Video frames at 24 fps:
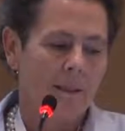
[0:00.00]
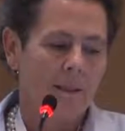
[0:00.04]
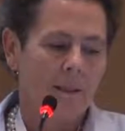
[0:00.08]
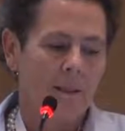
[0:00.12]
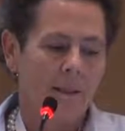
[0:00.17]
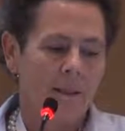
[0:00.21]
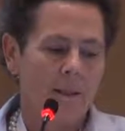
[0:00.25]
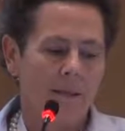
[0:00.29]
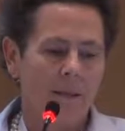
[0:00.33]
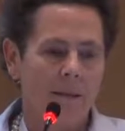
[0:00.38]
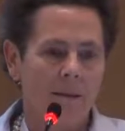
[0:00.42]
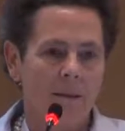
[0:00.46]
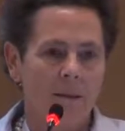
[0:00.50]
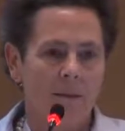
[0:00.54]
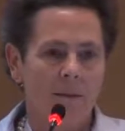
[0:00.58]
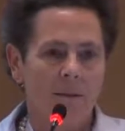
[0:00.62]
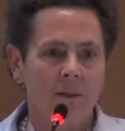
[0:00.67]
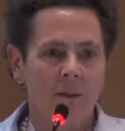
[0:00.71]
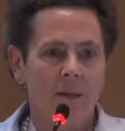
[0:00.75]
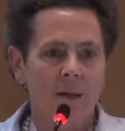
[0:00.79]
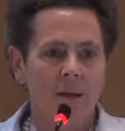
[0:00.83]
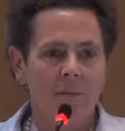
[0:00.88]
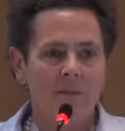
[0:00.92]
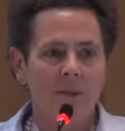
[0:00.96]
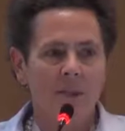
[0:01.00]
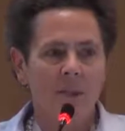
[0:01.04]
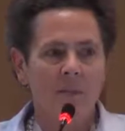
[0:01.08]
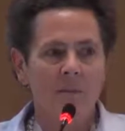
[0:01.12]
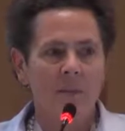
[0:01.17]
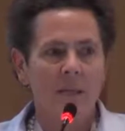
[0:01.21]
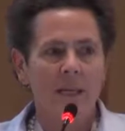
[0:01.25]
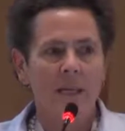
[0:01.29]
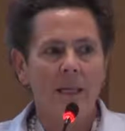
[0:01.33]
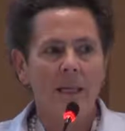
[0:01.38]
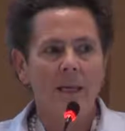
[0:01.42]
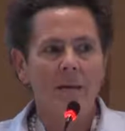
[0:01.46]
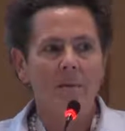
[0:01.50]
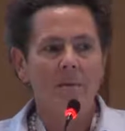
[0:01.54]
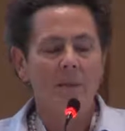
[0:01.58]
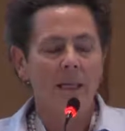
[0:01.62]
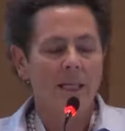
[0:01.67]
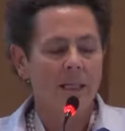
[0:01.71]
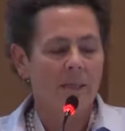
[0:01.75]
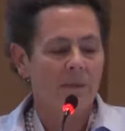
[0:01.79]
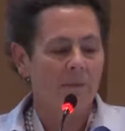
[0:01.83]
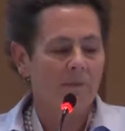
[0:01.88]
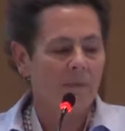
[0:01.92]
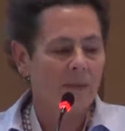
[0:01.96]
You have to spend a lot of
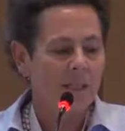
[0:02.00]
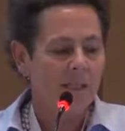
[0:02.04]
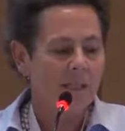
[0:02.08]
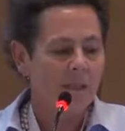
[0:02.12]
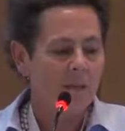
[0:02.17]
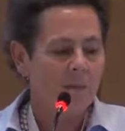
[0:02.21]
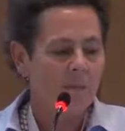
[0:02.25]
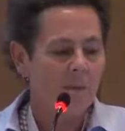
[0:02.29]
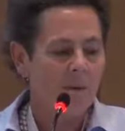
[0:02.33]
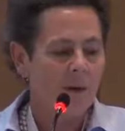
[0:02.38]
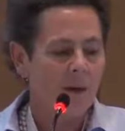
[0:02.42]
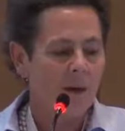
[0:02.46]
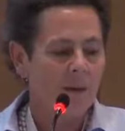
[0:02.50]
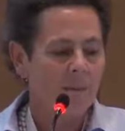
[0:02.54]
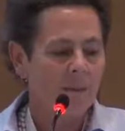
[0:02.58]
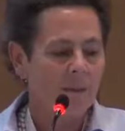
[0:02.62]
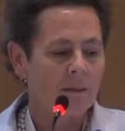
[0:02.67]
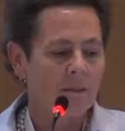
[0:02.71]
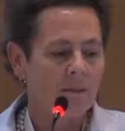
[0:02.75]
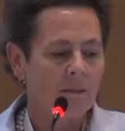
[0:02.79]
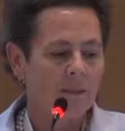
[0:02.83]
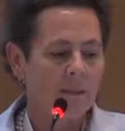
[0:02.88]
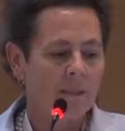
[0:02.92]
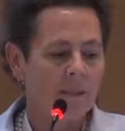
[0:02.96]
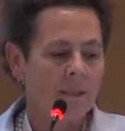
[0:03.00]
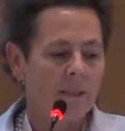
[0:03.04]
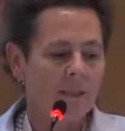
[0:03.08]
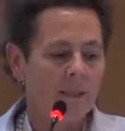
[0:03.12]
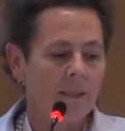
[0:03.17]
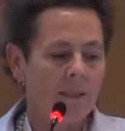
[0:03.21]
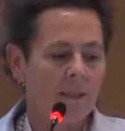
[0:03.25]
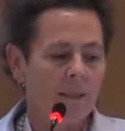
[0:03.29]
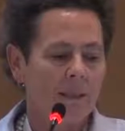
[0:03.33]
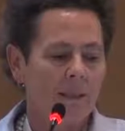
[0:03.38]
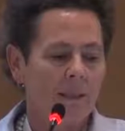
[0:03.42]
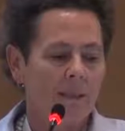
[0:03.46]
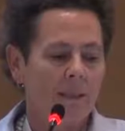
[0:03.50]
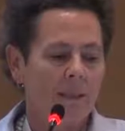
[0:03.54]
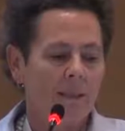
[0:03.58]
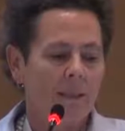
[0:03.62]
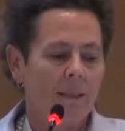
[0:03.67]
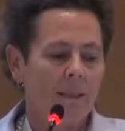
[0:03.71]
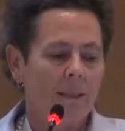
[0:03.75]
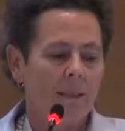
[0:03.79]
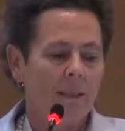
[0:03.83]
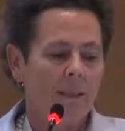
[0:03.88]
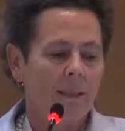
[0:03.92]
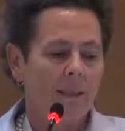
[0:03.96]
money to fix the problems.
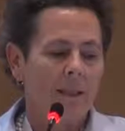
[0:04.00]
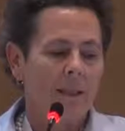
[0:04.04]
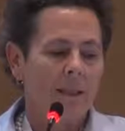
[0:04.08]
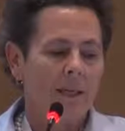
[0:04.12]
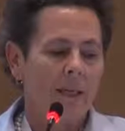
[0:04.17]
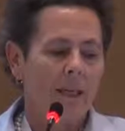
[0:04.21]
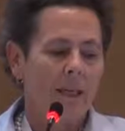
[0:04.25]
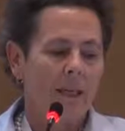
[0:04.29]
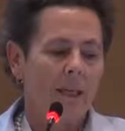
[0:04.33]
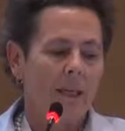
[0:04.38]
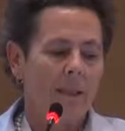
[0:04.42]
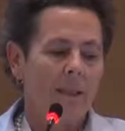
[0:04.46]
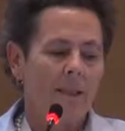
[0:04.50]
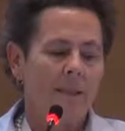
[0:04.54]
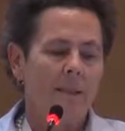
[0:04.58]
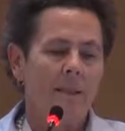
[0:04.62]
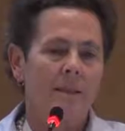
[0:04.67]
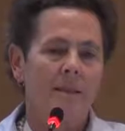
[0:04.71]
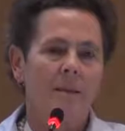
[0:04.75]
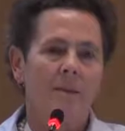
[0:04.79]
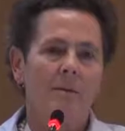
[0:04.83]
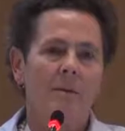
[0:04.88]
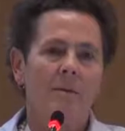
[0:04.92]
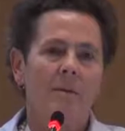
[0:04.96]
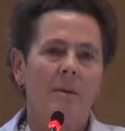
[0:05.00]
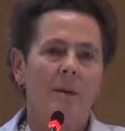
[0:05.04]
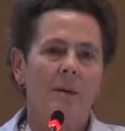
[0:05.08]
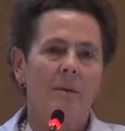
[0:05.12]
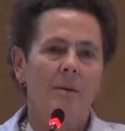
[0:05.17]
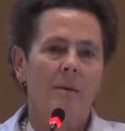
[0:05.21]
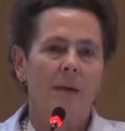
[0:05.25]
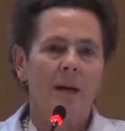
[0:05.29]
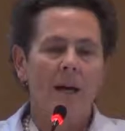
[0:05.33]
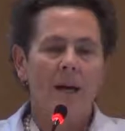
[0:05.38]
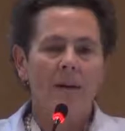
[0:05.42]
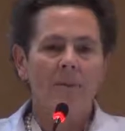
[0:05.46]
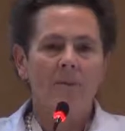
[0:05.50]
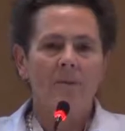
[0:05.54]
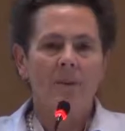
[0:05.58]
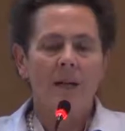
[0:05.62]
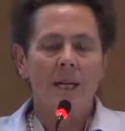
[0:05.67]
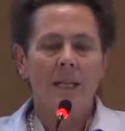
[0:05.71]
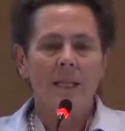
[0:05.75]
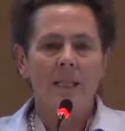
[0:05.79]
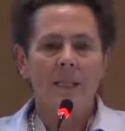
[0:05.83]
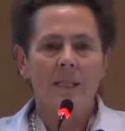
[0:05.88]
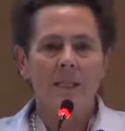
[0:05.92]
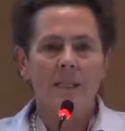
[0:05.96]
And what I
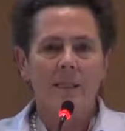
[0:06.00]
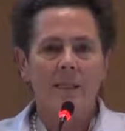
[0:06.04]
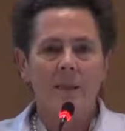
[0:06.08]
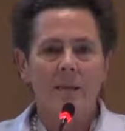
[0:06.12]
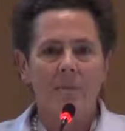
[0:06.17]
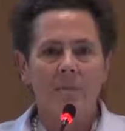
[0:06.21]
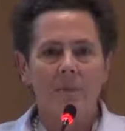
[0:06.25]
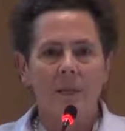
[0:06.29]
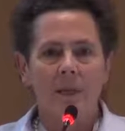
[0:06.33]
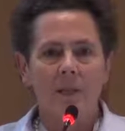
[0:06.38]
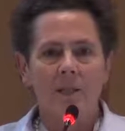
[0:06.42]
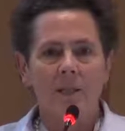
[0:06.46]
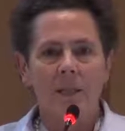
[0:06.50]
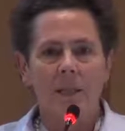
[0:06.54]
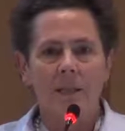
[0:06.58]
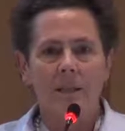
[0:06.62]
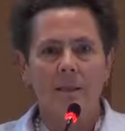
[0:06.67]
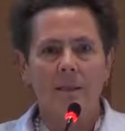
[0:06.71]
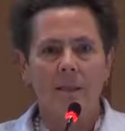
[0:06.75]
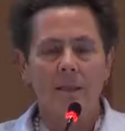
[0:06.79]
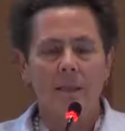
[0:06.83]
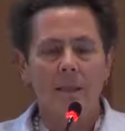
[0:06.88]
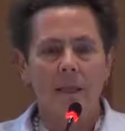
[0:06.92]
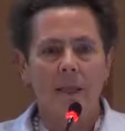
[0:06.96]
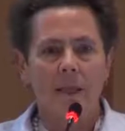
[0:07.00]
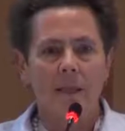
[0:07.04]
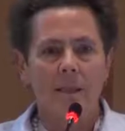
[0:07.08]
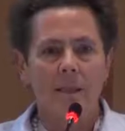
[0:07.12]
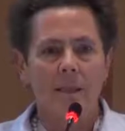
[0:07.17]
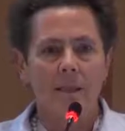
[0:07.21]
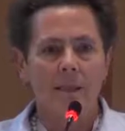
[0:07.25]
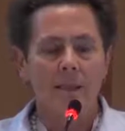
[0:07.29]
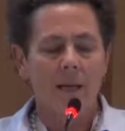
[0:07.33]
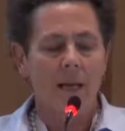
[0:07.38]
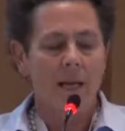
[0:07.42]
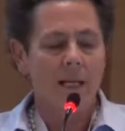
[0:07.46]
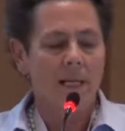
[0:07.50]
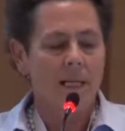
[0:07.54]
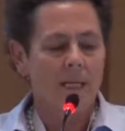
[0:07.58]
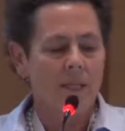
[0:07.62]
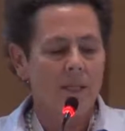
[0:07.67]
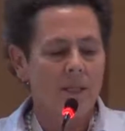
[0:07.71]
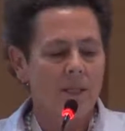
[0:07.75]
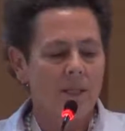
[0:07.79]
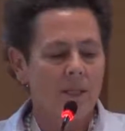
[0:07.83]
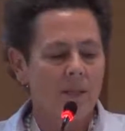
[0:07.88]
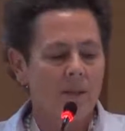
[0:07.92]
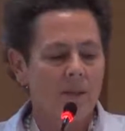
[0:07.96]
find is the project design
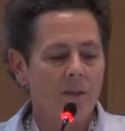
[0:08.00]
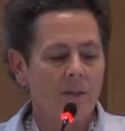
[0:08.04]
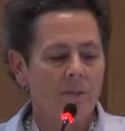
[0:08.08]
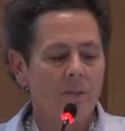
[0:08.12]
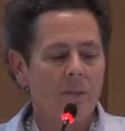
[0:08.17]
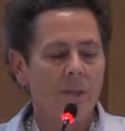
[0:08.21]
engineers